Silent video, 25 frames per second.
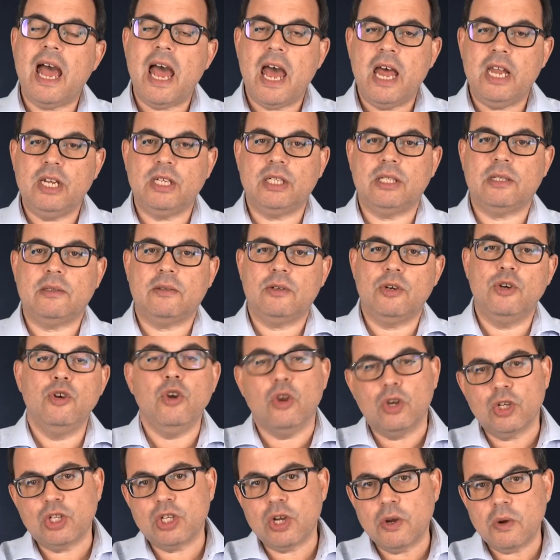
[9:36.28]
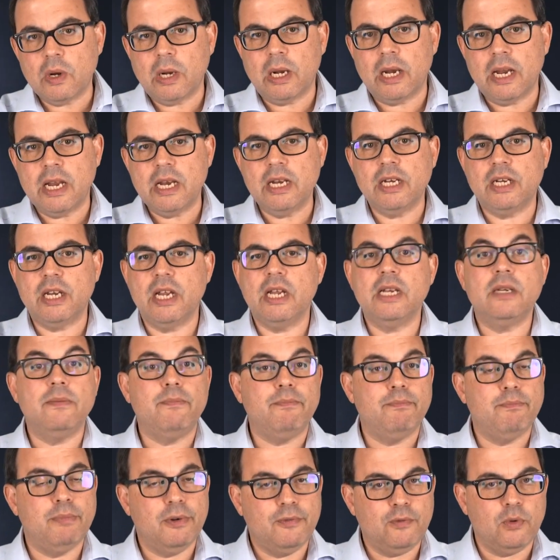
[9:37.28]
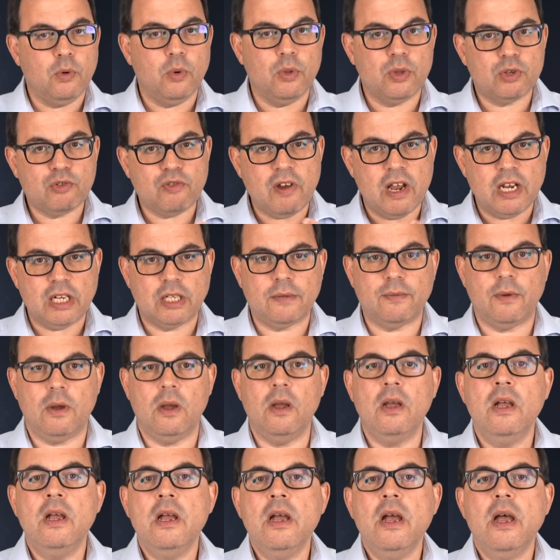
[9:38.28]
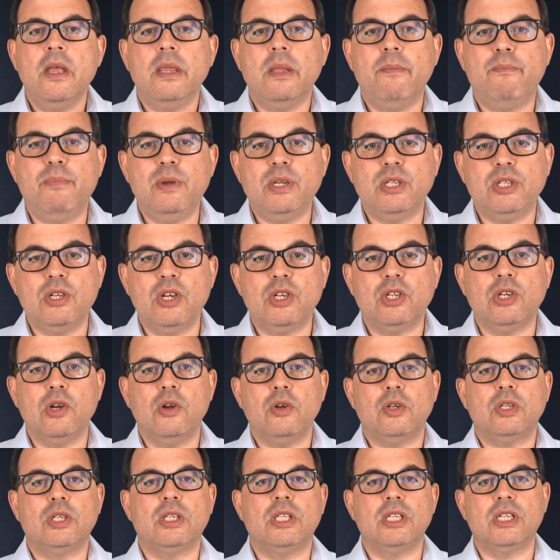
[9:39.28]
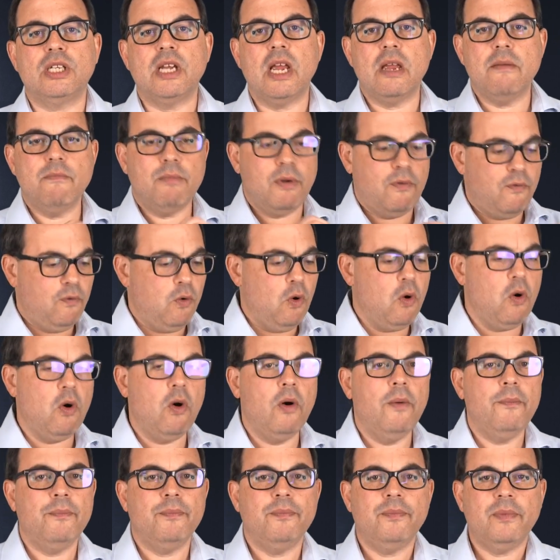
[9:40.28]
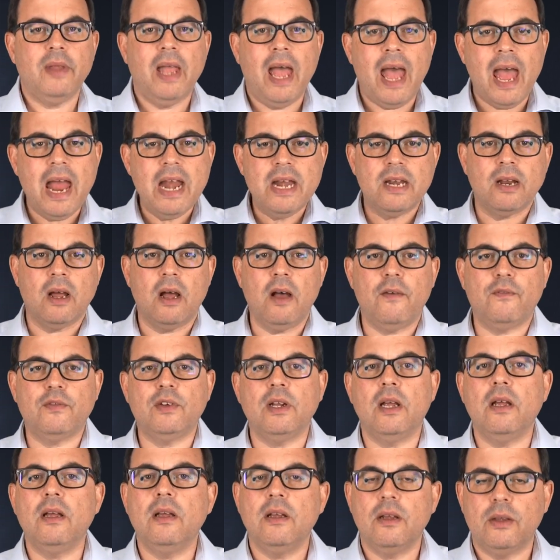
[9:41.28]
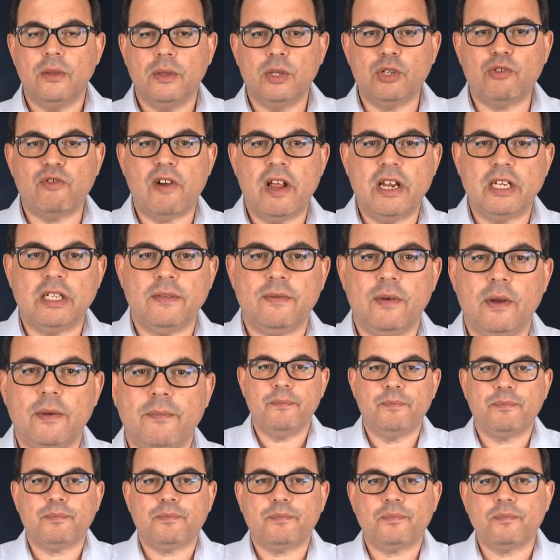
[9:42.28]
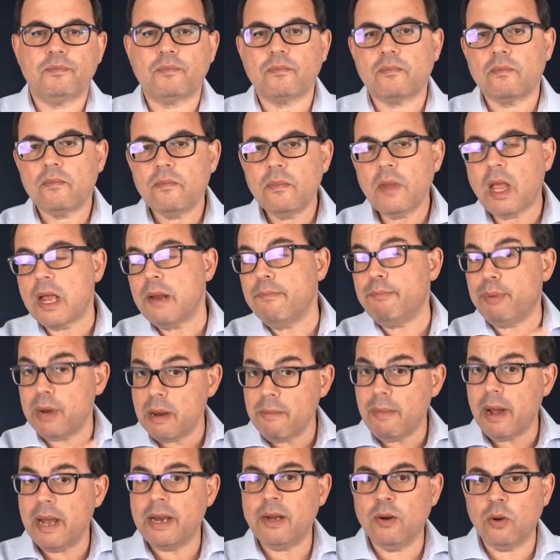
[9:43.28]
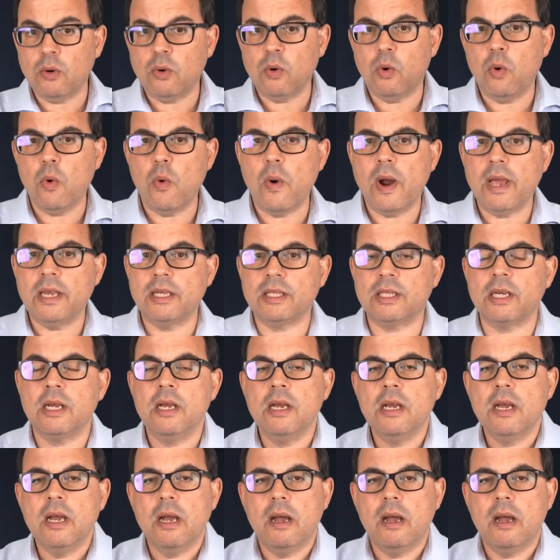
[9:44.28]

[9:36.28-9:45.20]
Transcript: as Not So Clean did before the transfer. The business looks the same before and after the transfer. But it might not always